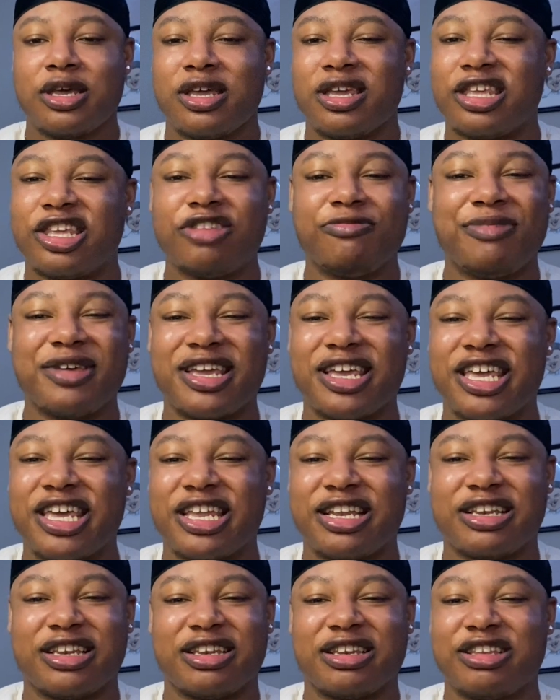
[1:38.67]
You've been
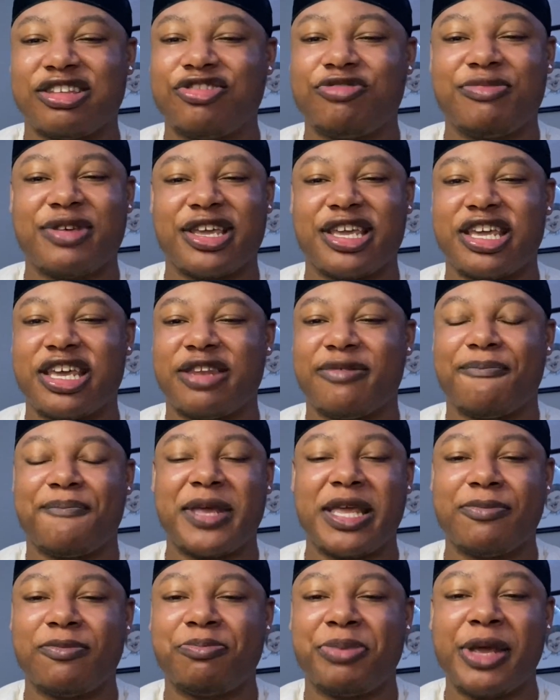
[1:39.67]
getting
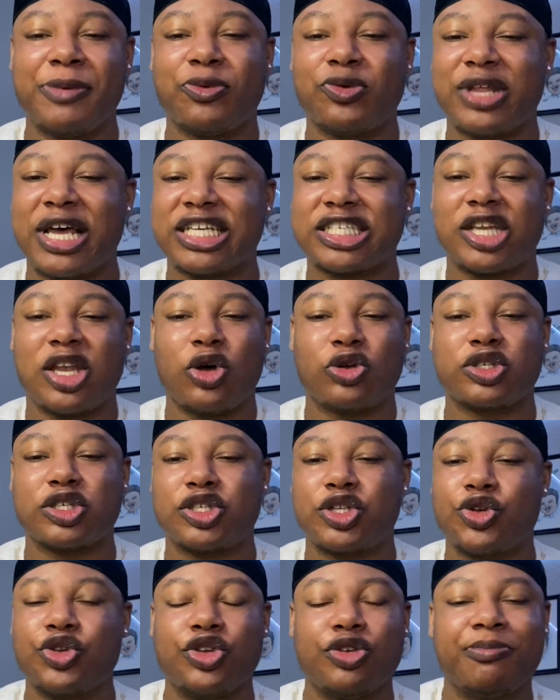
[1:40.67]
people that's closest
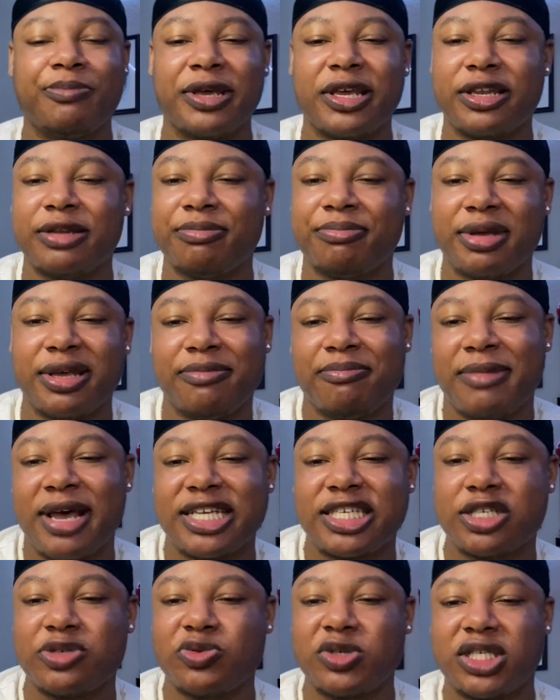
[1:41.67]
to you been
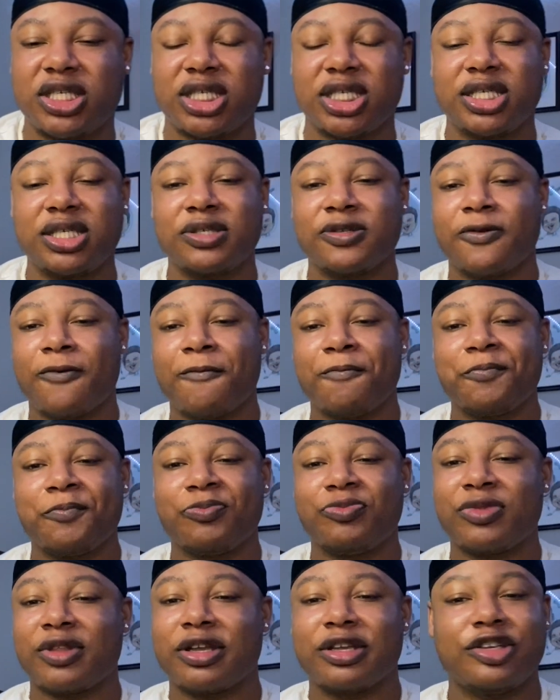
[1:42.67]
messing with you.
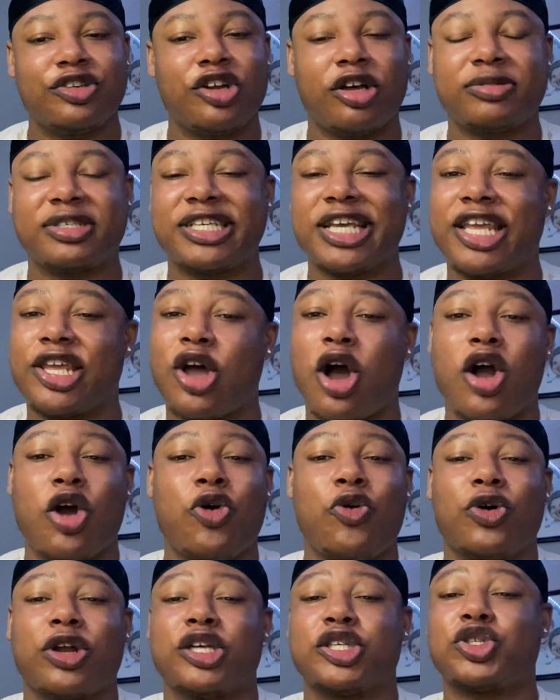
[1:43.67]
You know what I'm saying? Y'all
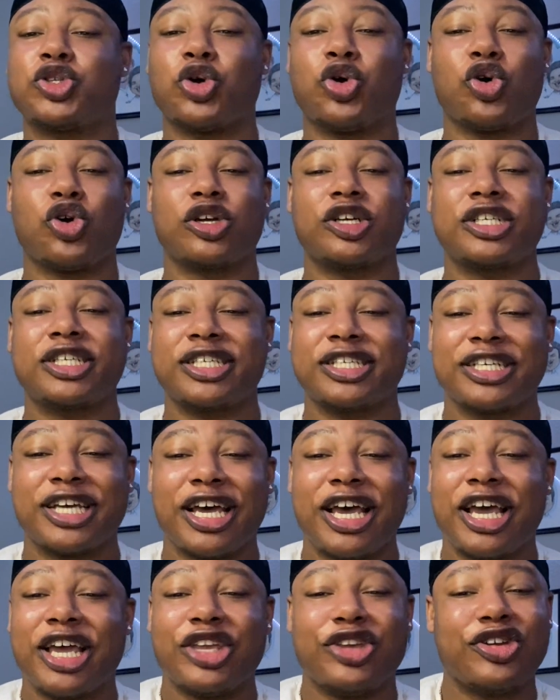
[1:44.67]
going to stores,
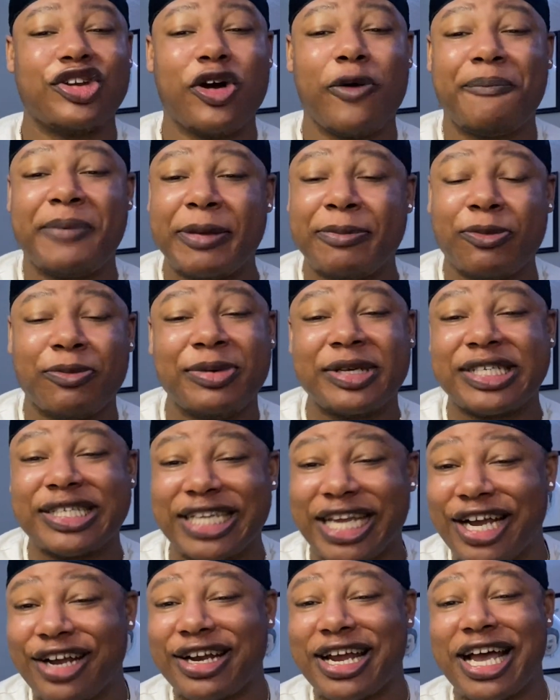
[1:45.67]
you know, people be
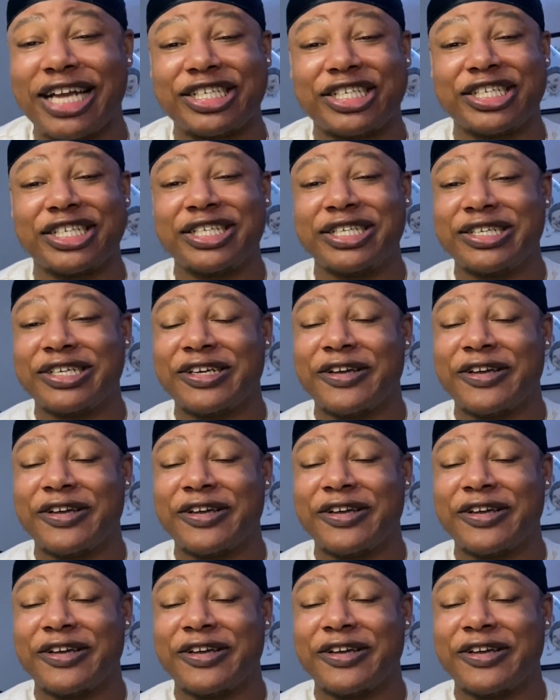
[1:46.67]
staring at you.